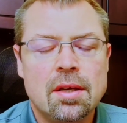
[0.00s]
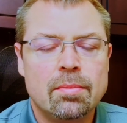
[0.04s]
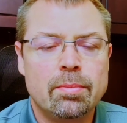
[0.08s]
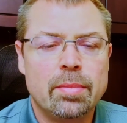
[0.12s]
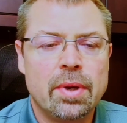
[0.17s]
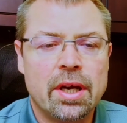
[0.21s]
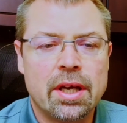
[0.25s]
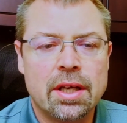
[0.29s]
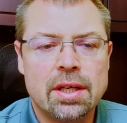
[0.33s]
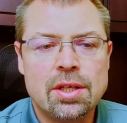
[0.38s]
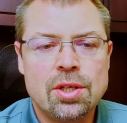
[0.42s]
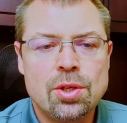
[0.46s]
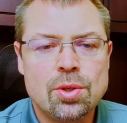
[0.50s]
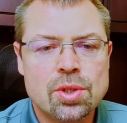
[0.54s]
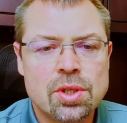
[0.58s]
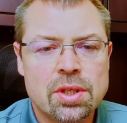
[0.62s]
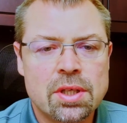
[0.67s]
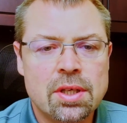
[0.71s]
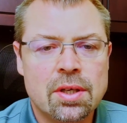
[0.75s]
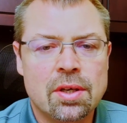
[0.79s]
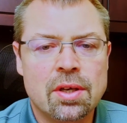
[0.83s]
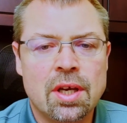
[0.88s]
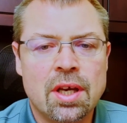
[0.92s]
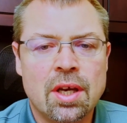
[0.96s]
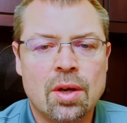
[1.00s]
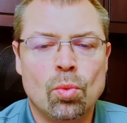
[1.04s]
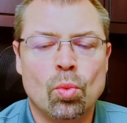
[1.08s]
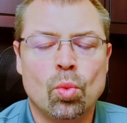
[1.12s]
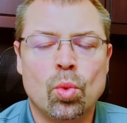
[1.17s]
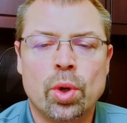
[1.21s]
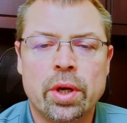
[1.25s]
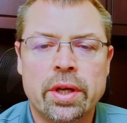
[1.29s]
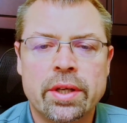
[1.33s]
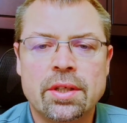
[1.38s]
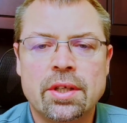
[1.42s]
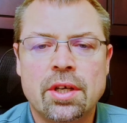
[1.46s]
But usually you can get
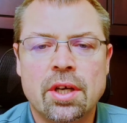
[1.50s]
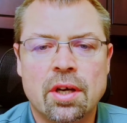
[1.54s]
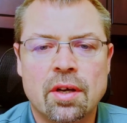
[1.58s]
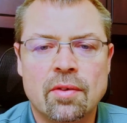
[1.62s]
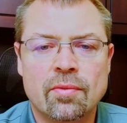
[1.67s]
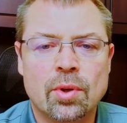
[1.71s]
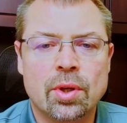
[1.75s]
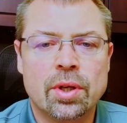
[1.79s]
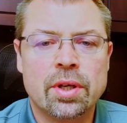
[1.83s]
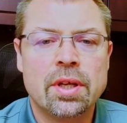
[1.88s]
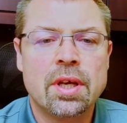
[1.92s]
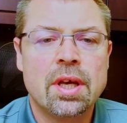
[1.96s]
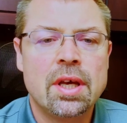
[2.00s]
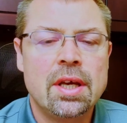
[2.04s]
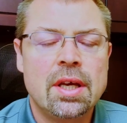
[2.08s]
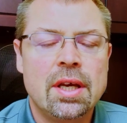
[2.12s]
one covered